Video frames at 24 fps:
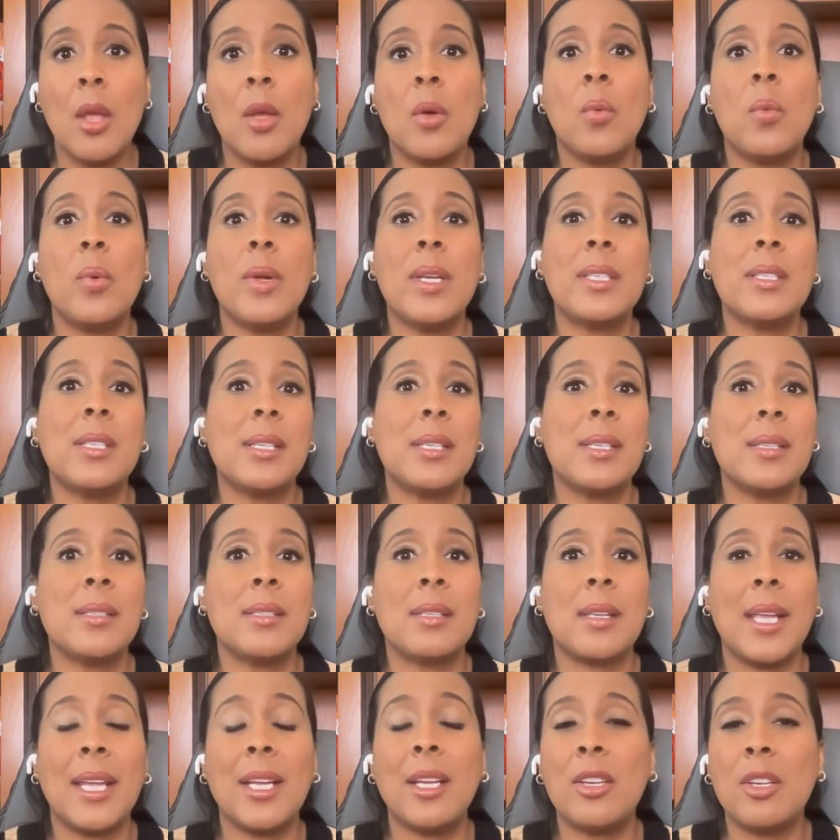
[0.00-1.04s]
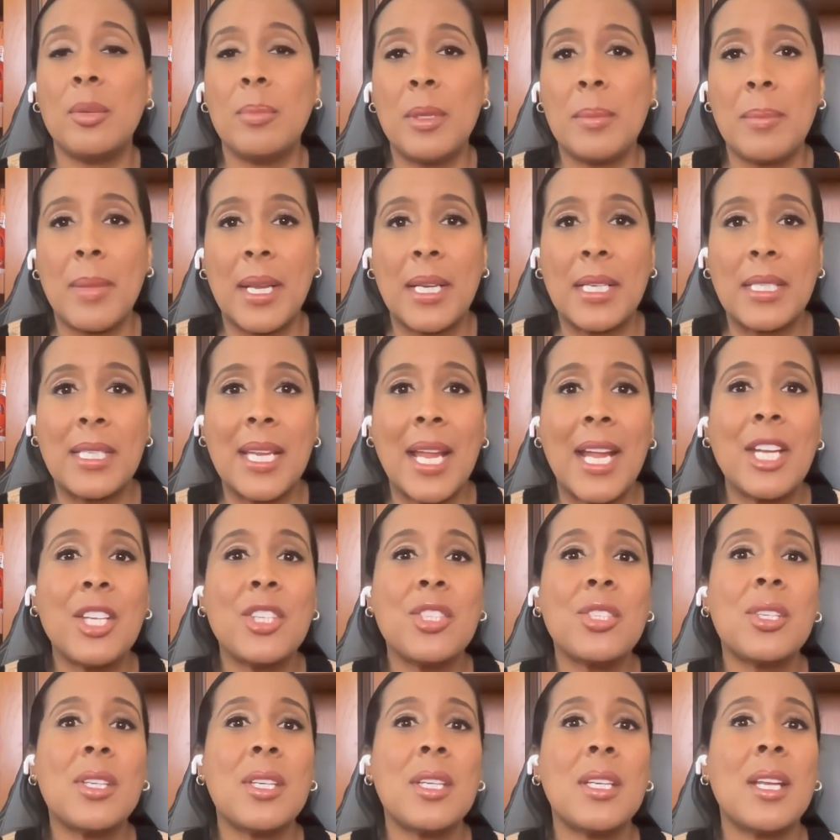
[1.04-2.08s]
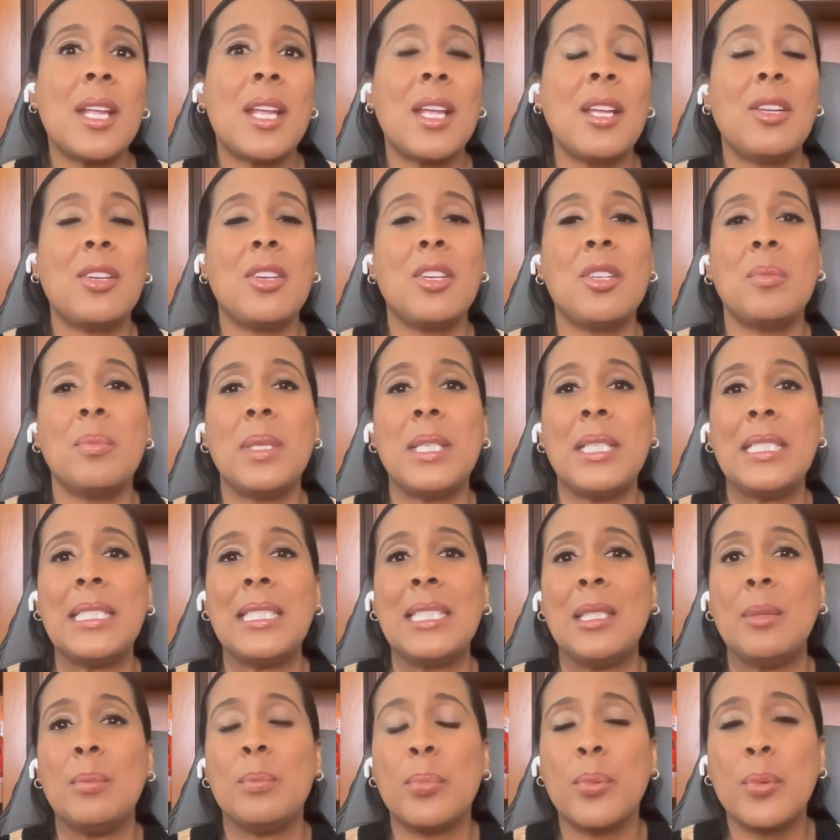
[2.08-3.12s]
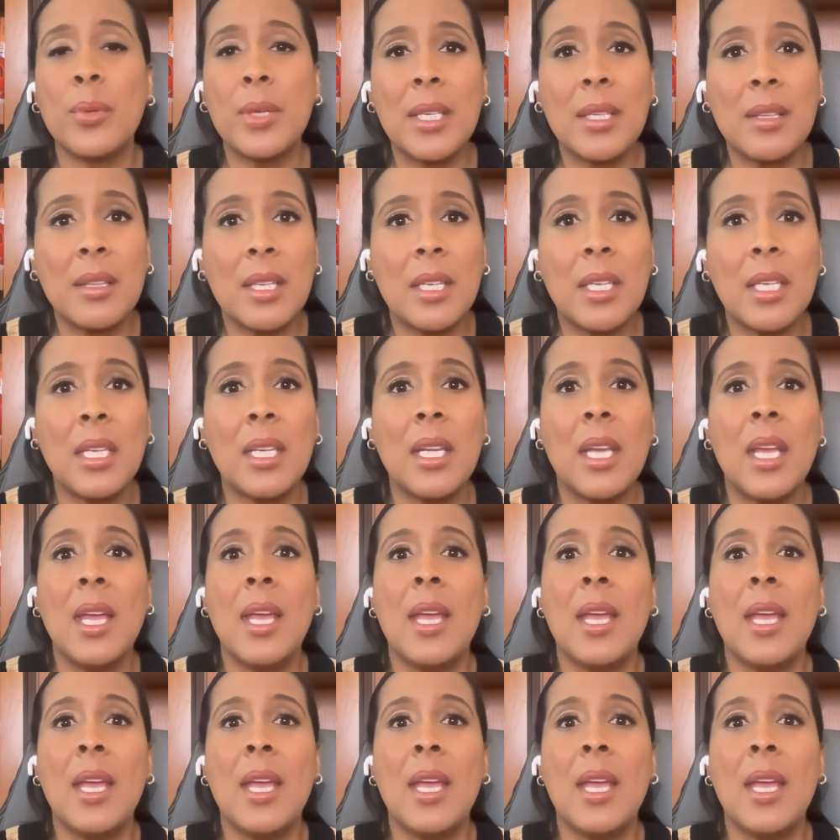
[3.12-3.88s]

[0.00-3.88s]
which is it could be meditation, it could be deep breathing,